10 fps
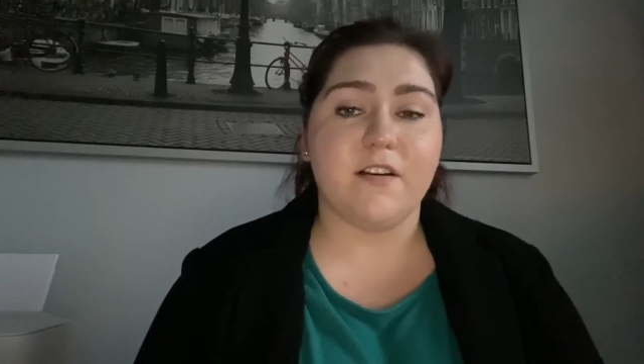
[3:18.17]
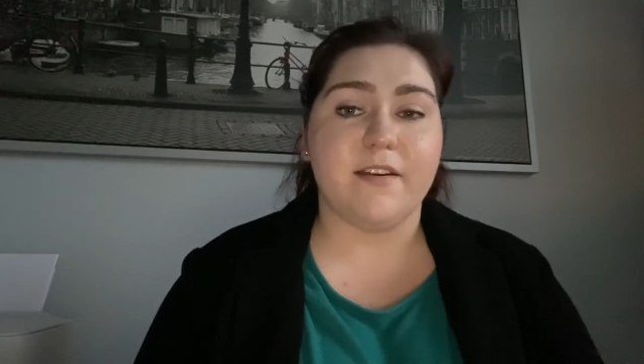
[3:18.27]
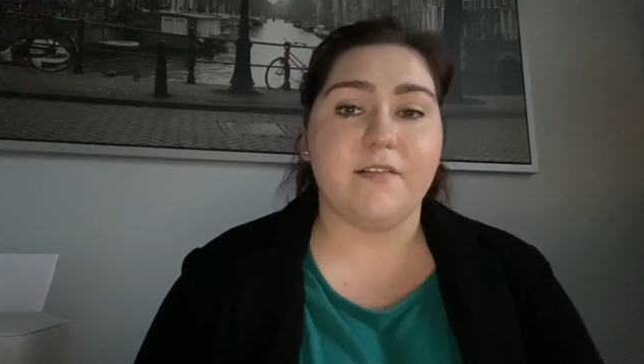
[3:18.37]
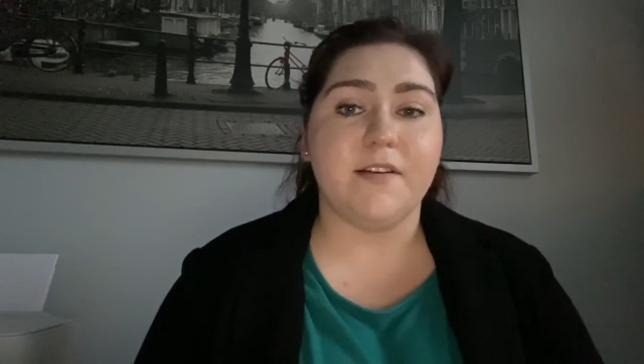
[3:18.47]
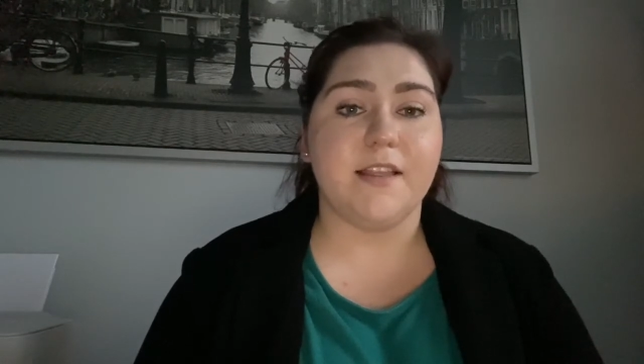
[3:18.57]

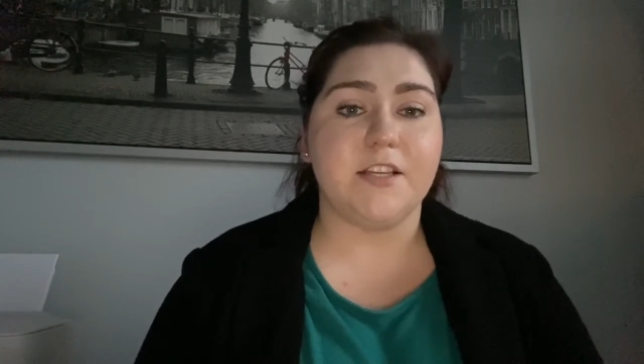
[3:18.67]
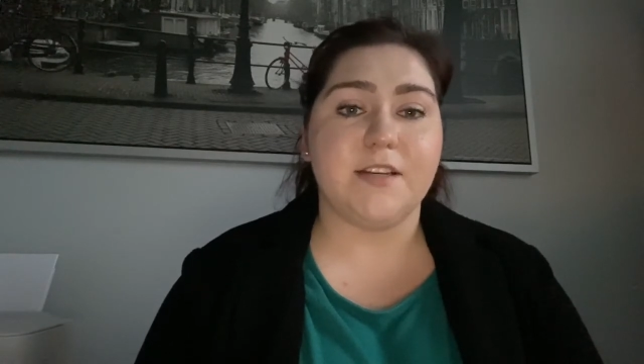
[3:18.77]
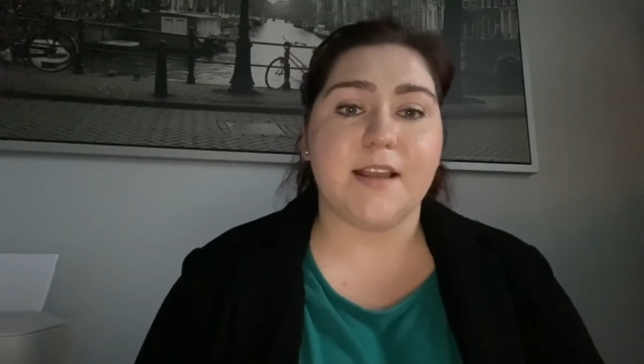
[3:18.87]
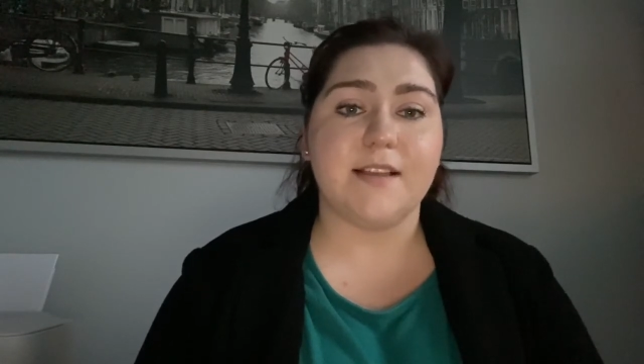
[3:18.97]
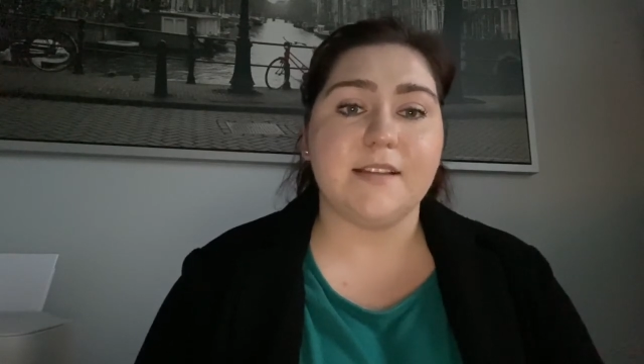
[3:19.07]
their religion
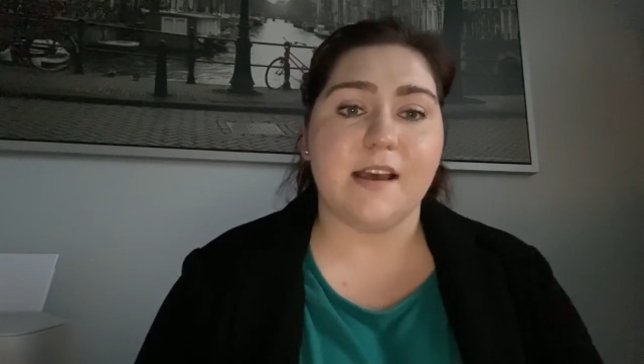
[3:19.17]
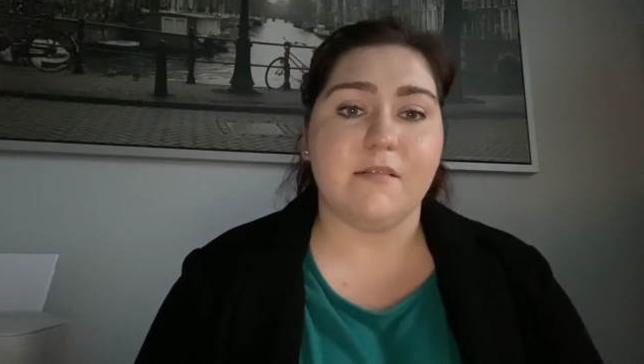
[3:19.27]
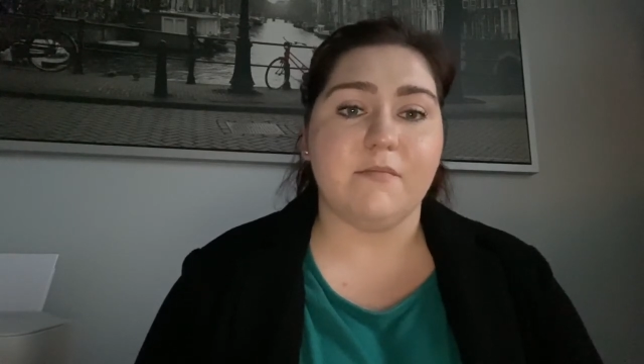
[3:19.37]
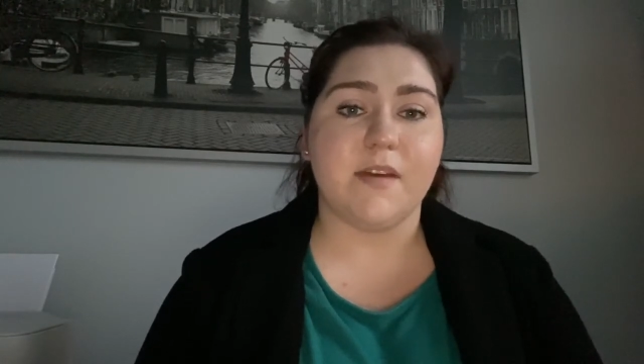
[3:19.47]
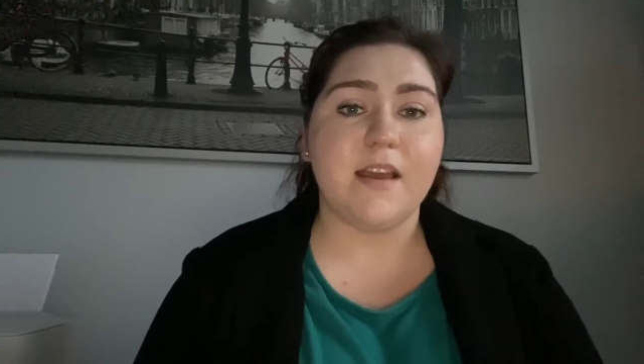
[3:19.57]
has
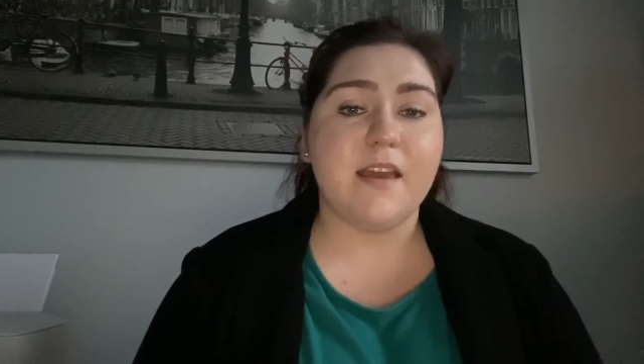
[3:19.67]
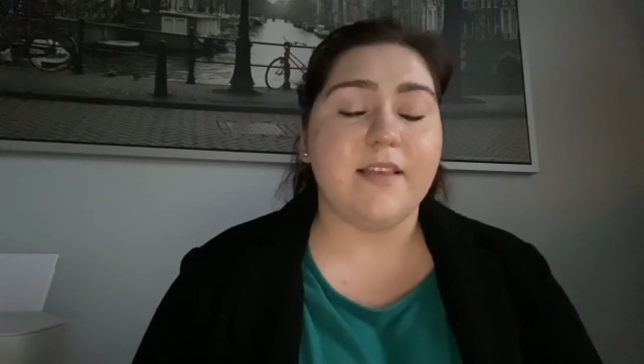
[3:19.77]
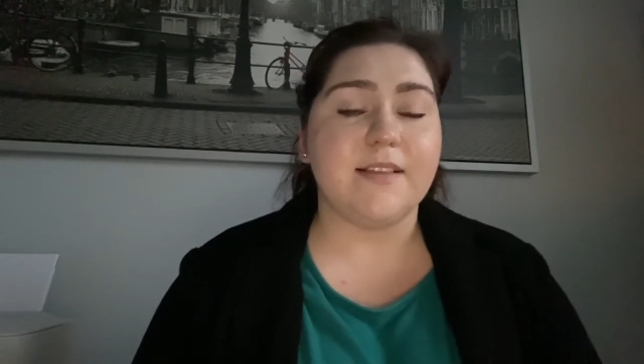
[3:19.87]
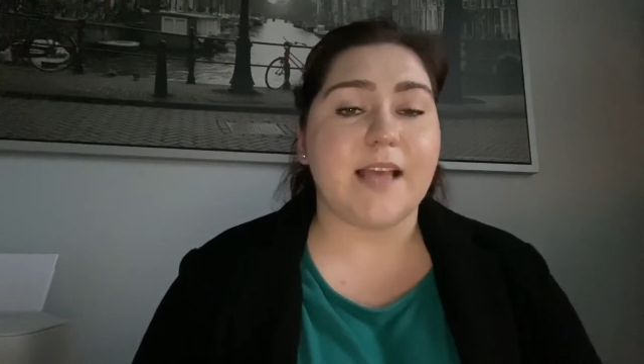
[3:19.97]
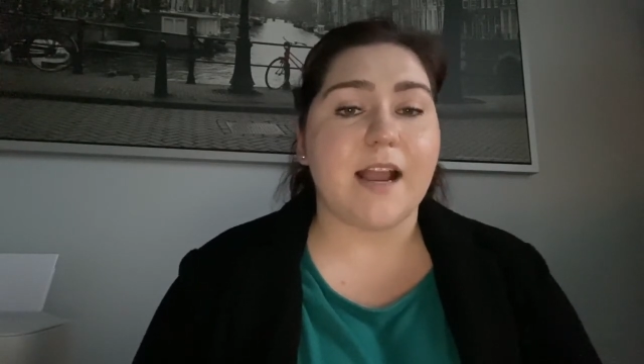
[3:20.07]
come, the
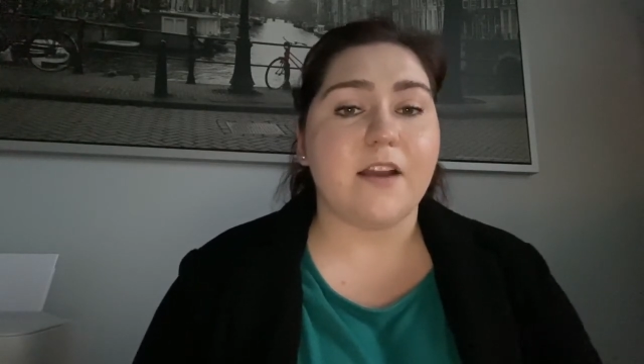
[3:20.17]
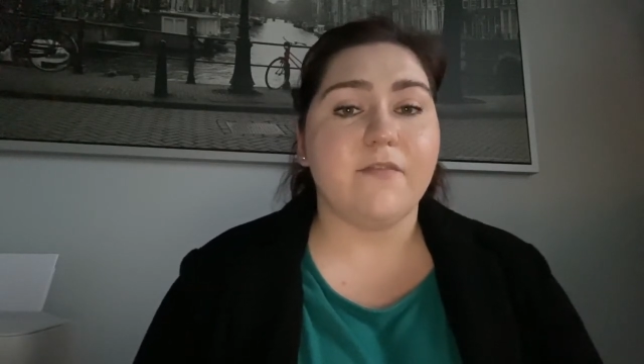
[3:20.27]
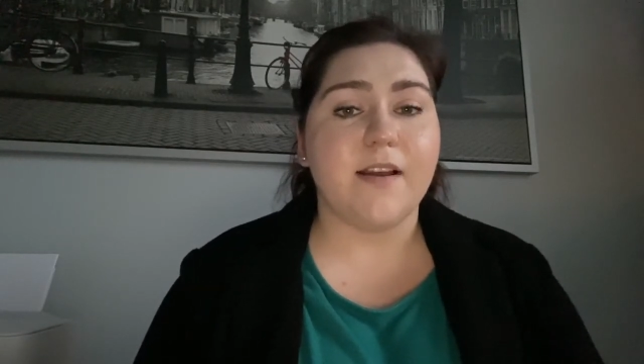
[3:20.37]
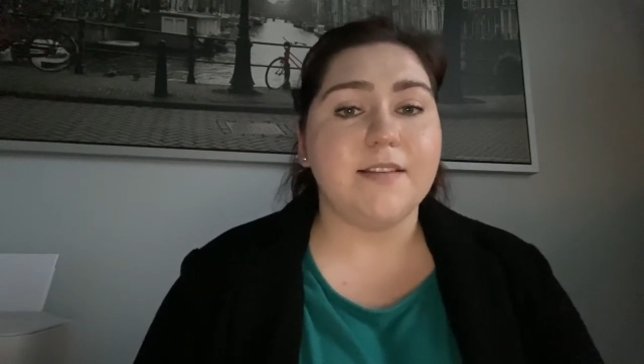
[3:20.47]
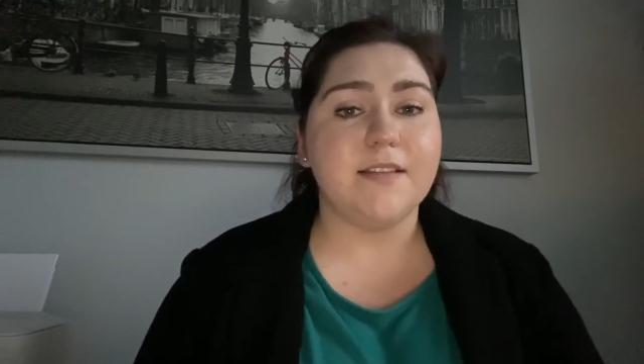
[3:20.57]

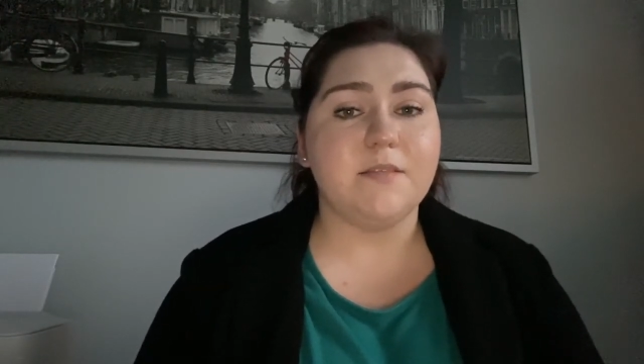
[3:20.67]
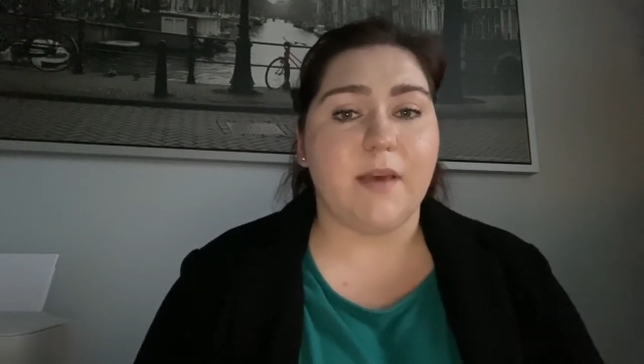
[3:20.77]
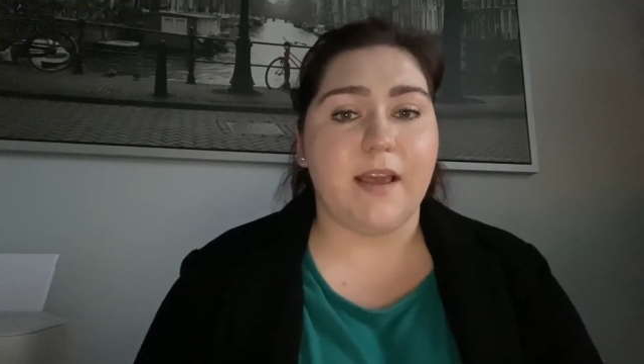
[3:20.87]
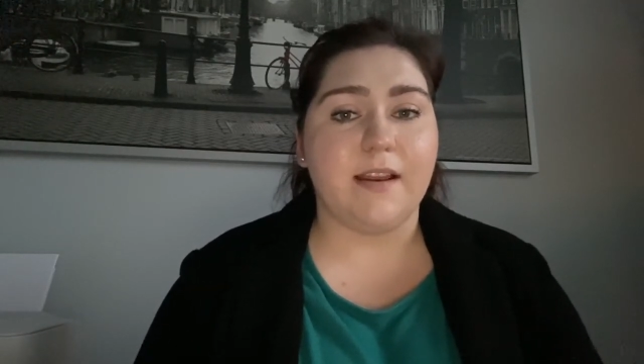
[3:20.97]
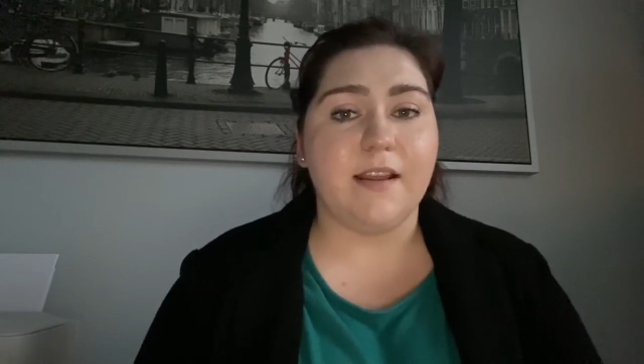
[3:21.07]
sacrifices
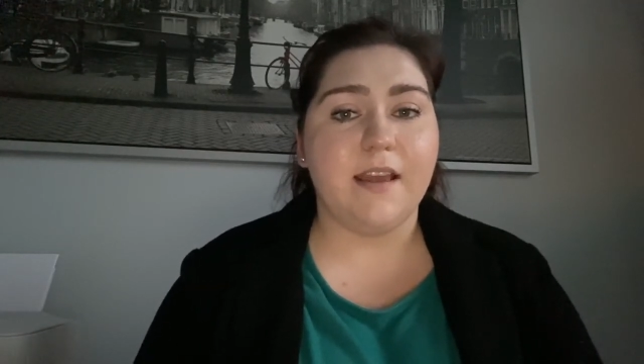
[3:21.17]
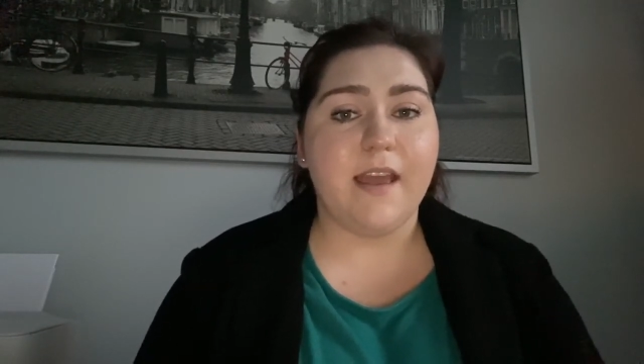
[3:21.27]
made,